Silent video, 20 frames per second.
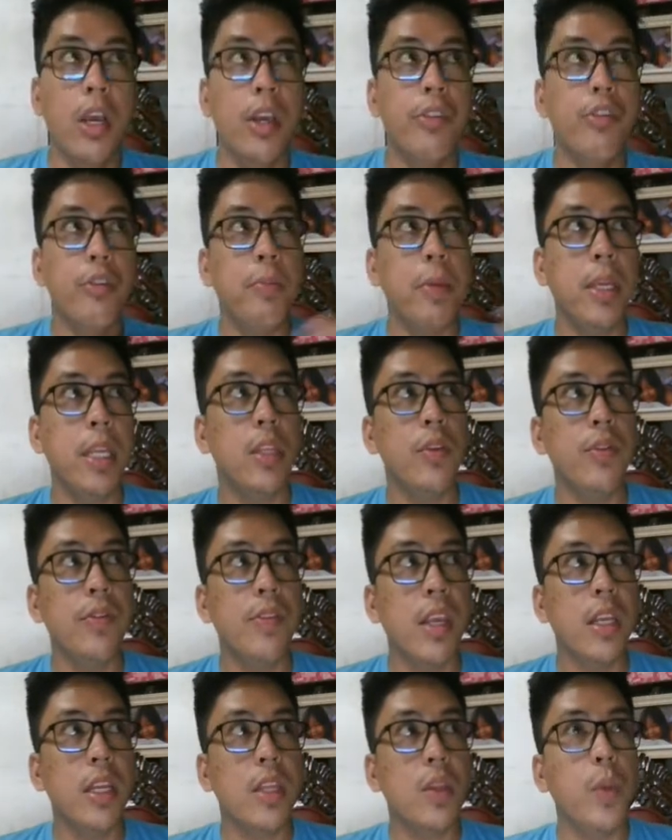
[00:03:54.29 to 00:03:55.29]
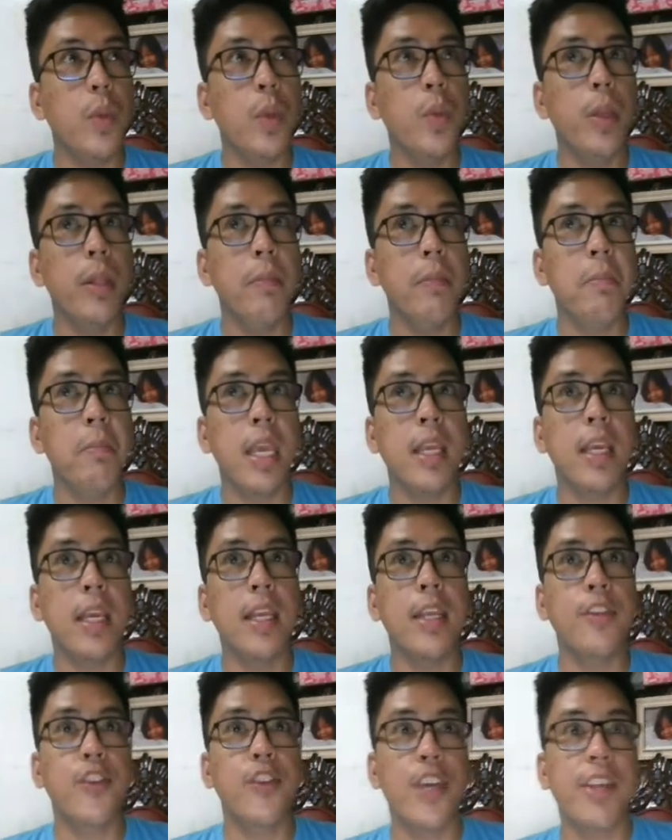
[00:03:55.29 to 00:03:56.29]
so meaning to say that we will make
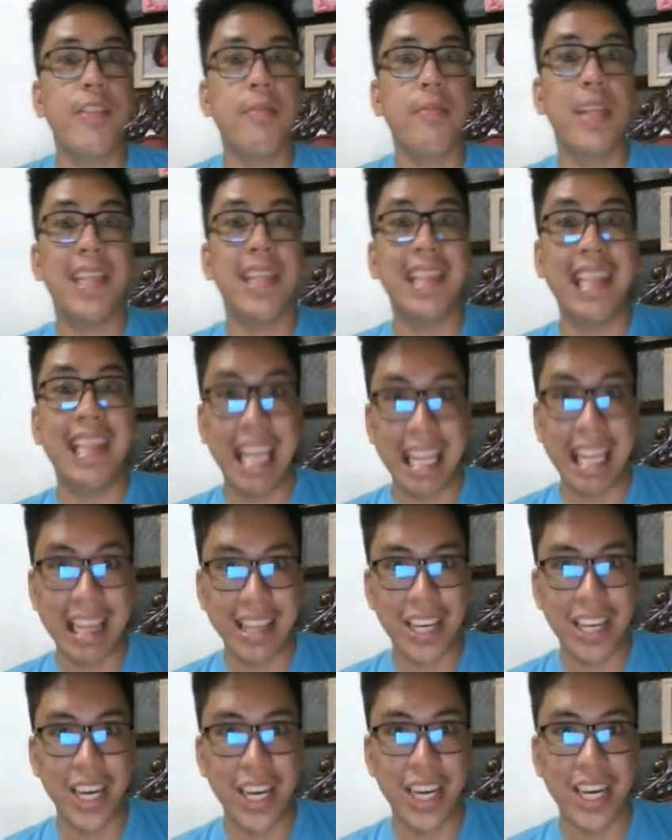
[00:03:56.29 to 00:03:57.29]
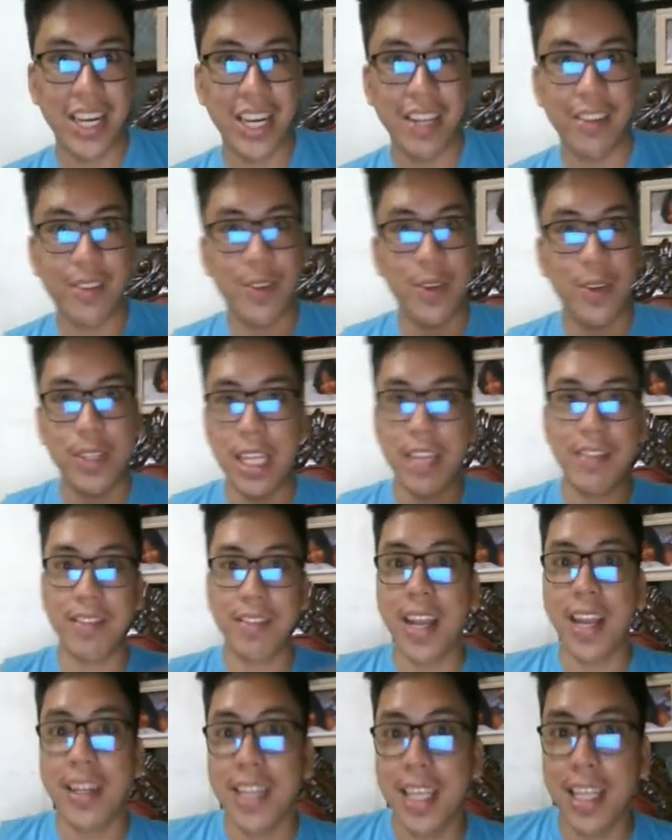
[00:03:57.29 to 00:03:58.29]
an adjustment later. So that's
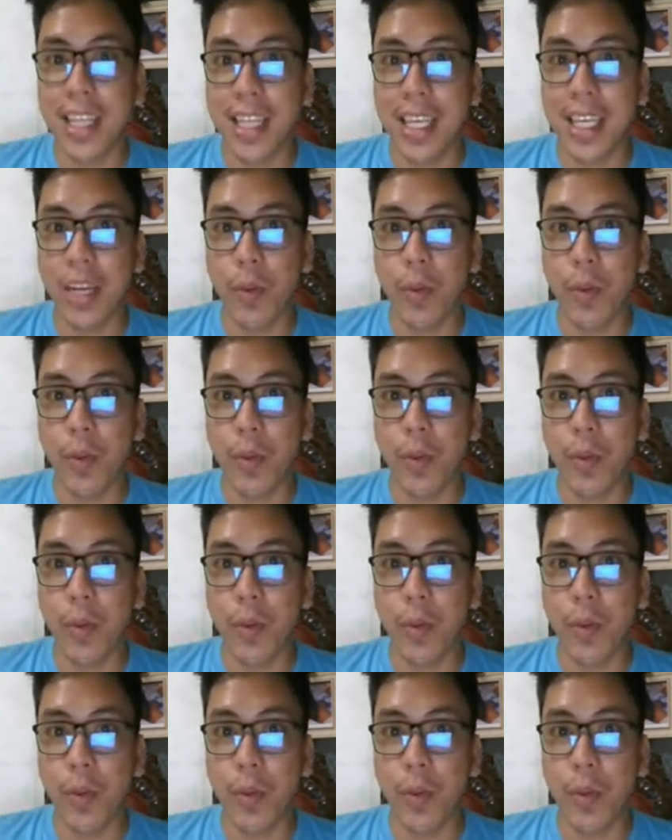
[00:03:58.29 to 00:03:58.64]
technically